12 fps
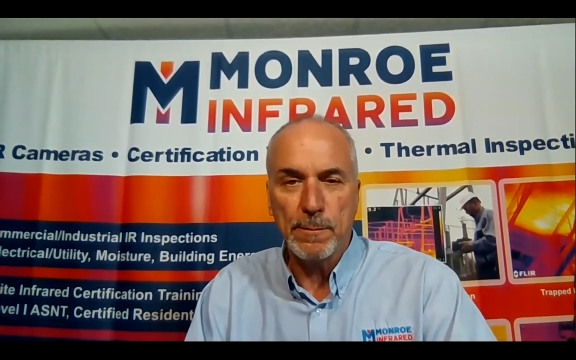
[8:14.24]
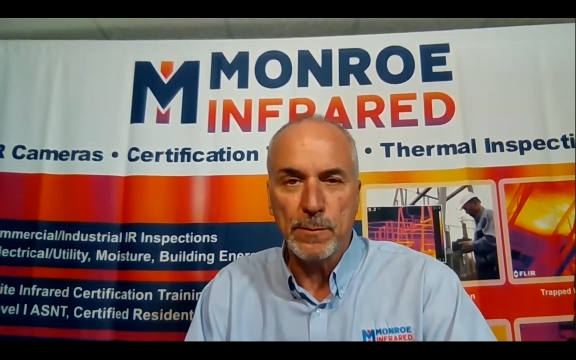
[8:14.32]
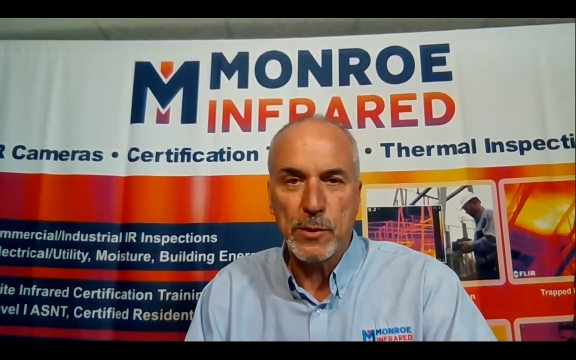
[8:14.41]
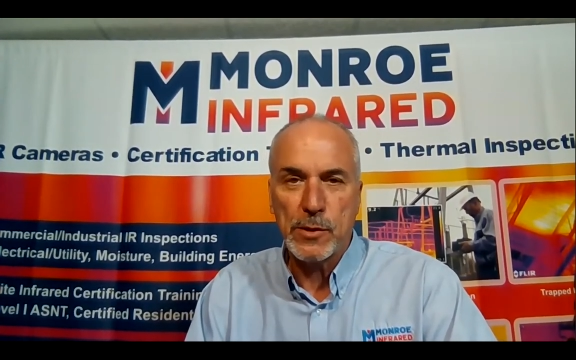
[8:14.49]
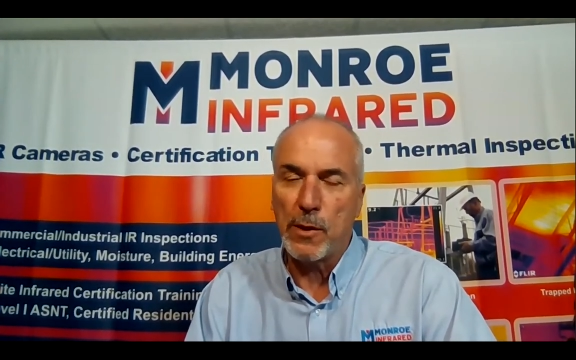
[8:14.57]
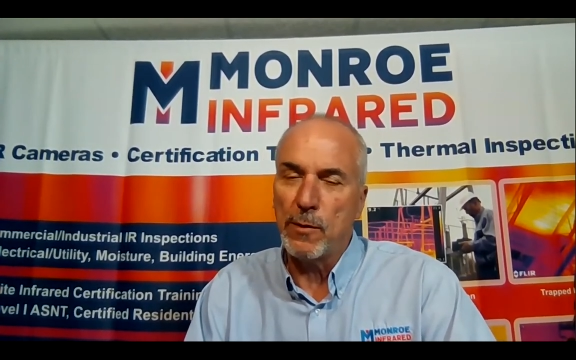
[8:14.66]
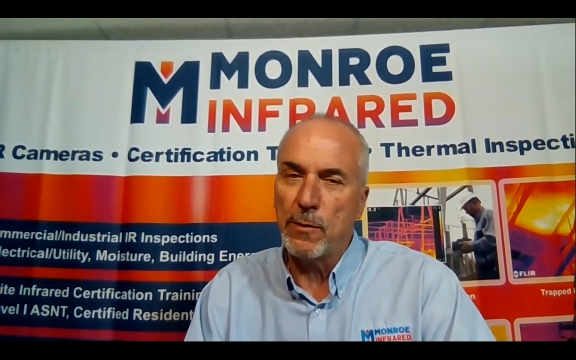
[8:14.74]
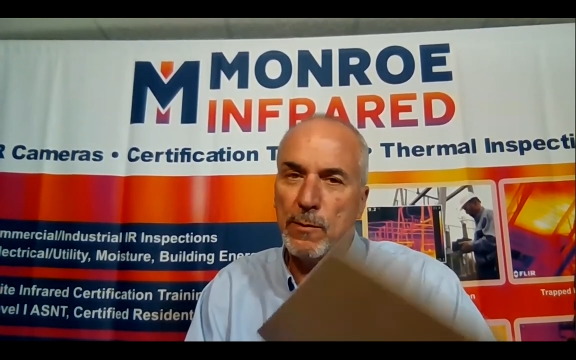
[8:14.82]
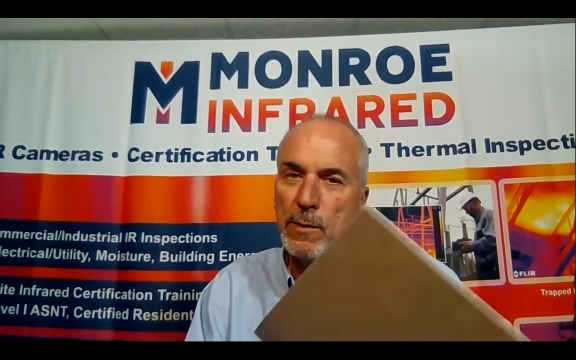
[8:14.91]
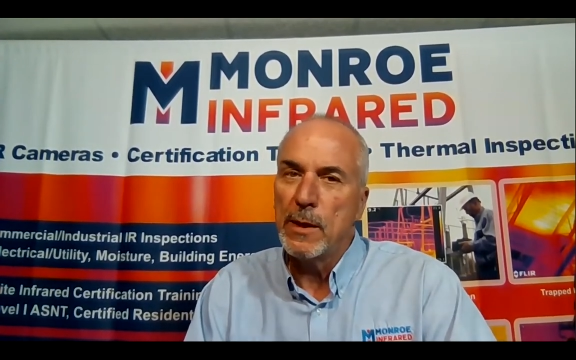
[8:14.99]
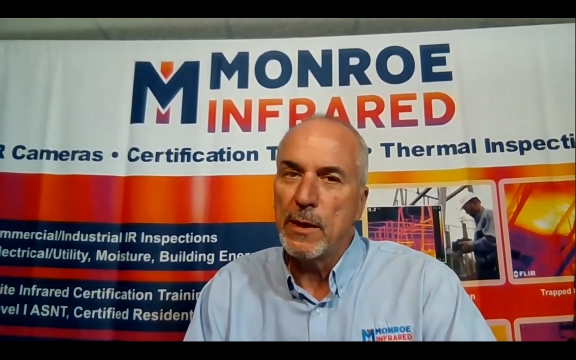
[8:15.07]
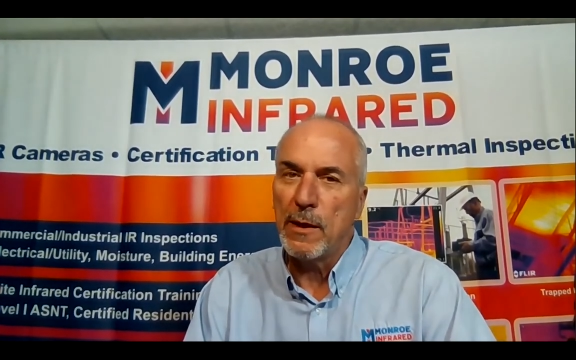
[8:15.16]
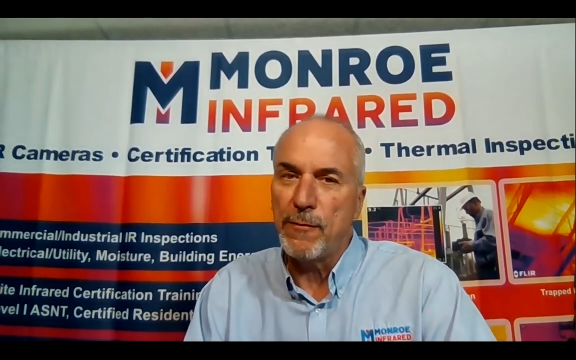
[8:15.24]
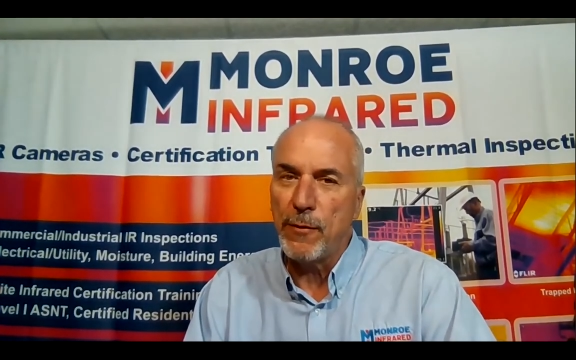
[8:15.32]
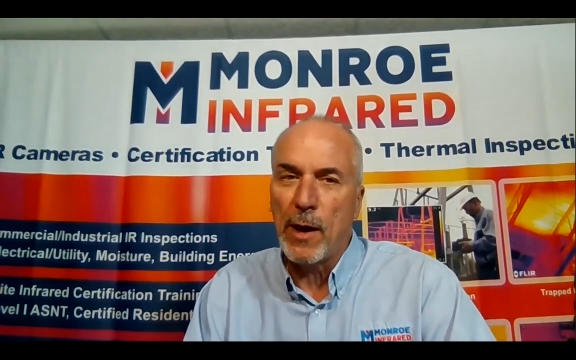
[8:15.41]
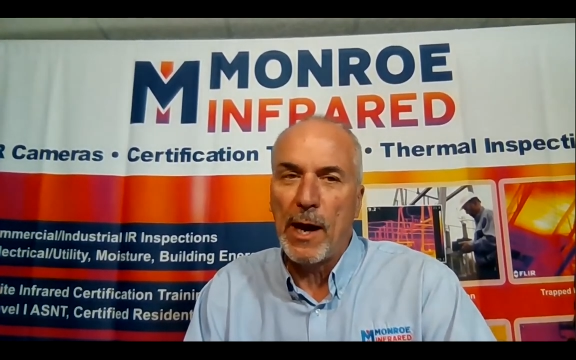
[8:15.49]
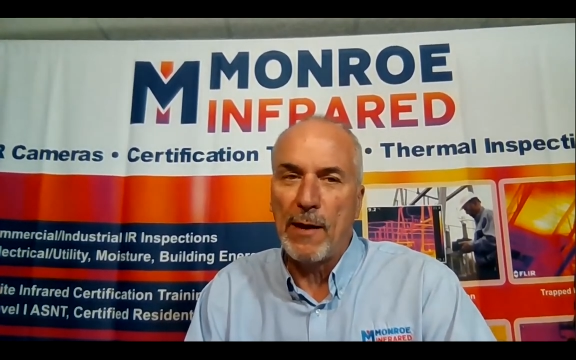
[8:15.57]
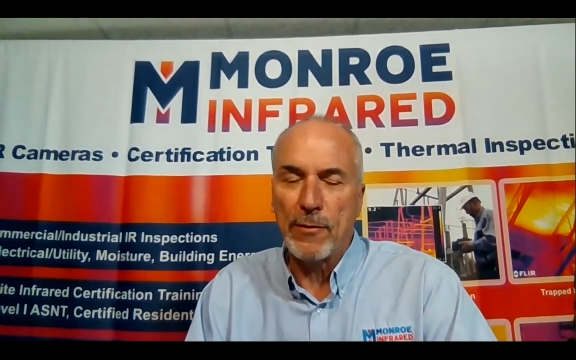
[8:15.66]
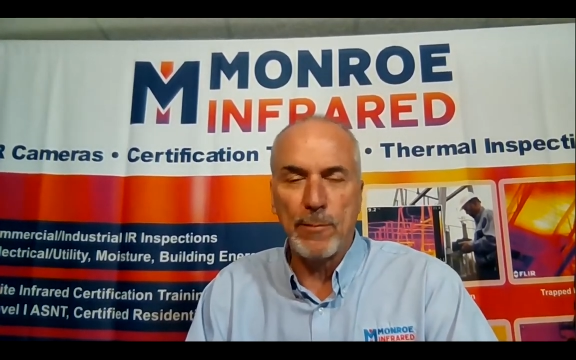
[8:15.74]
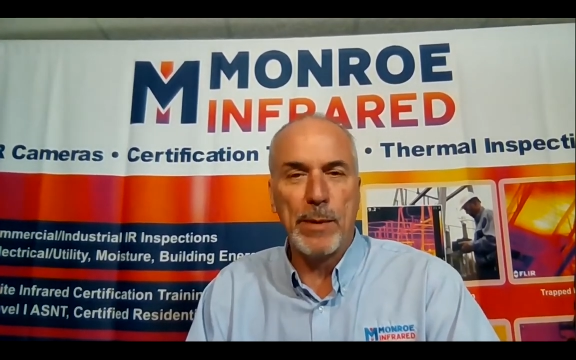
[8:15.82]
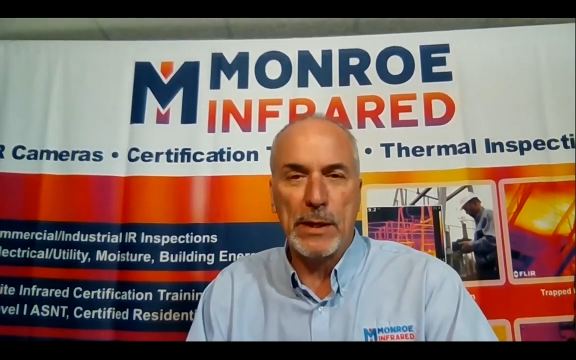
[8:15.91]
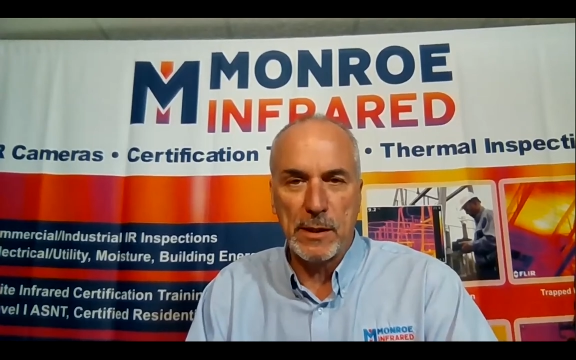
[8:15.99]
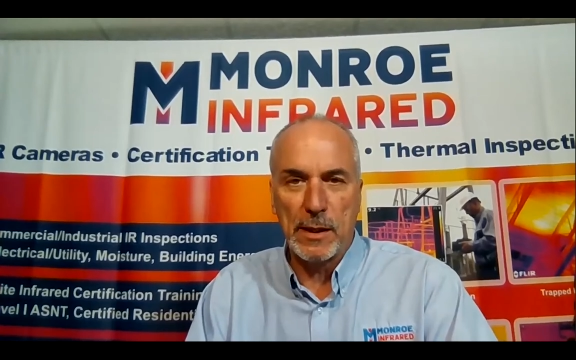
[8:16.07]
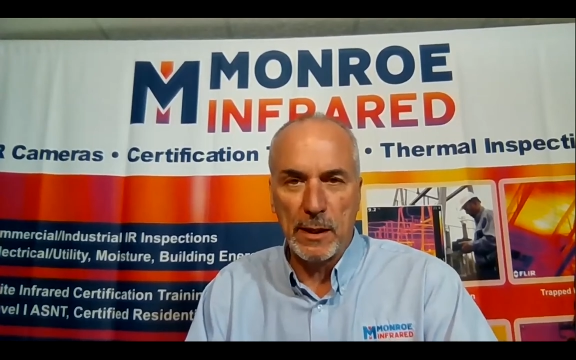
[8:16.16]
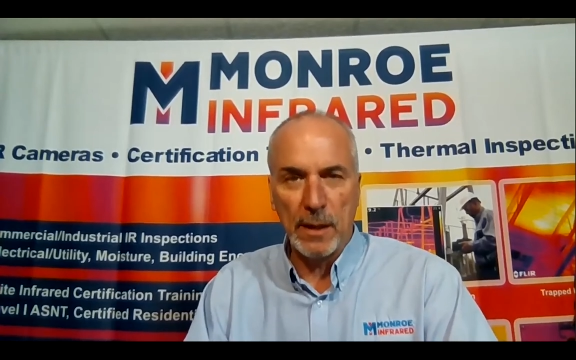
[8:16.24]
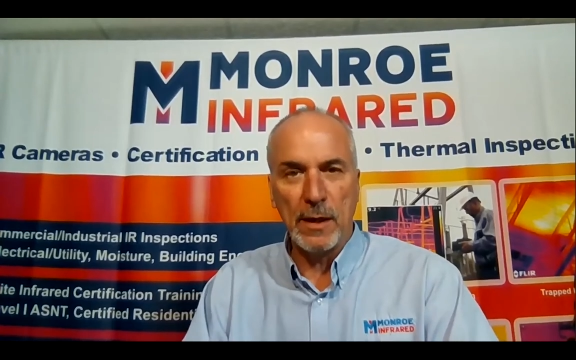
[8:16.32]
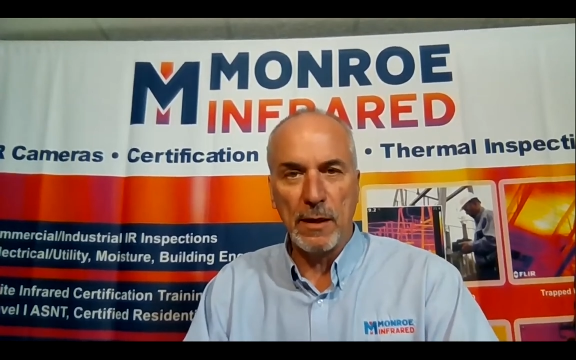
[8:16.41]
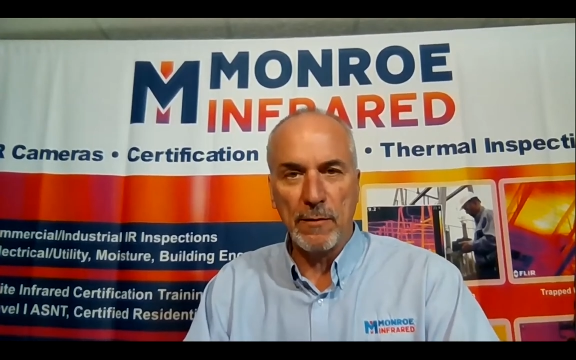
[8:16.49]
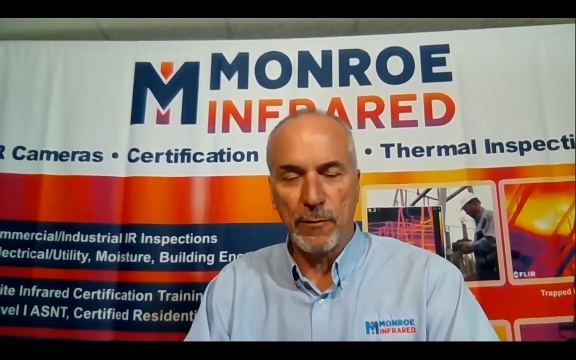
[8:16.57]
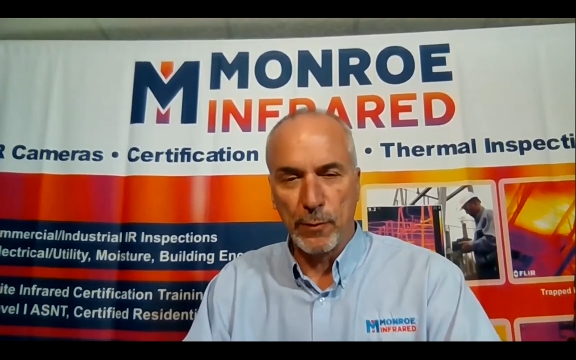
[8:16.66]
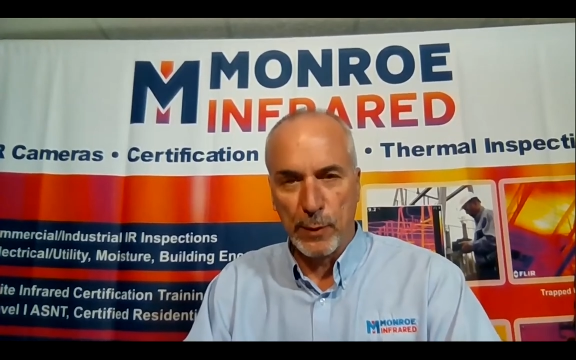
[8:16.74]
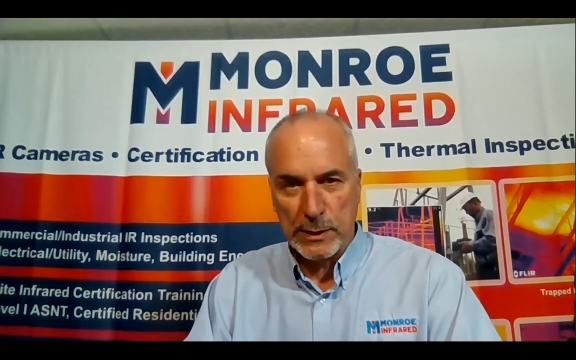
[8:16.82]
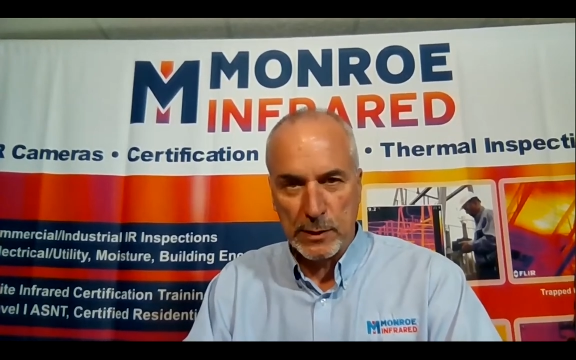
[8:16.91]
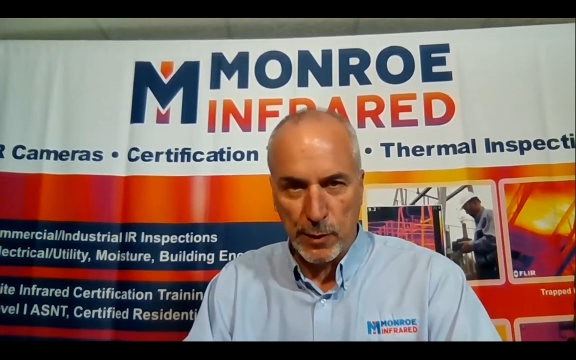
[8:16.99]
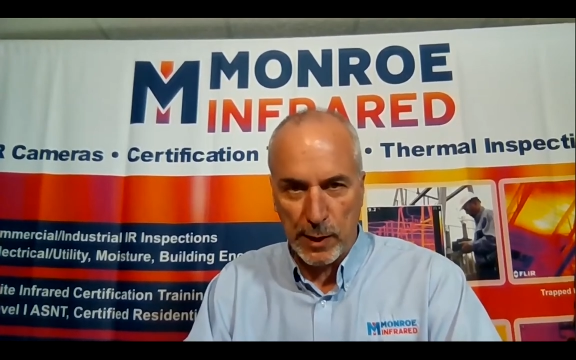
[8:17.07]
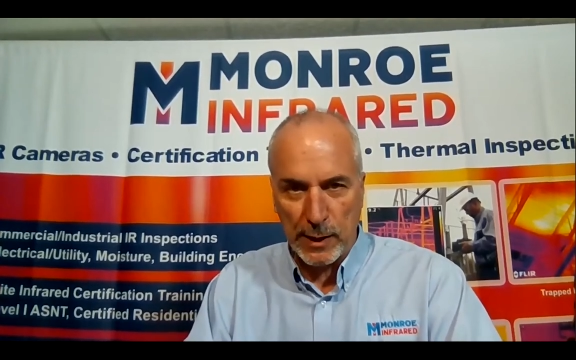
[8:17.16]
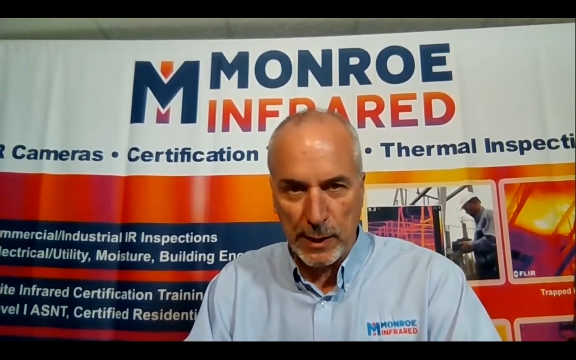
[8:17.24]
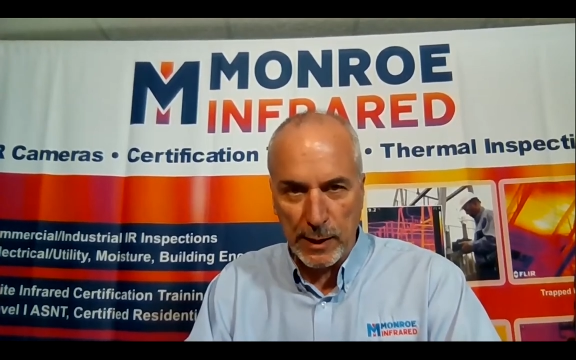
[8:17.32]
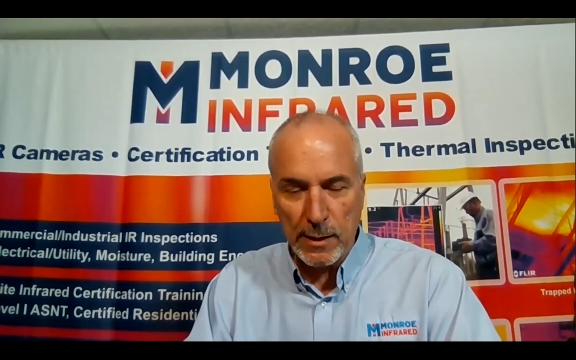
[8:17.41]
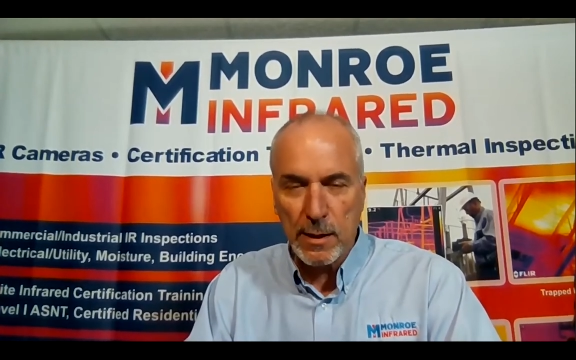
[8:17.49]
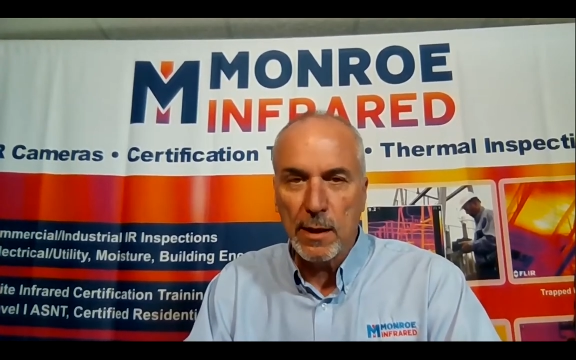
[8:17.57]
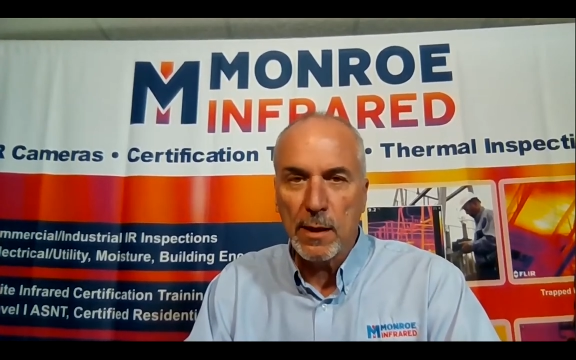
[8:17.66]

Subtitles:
So if you haven't been to any infrared training,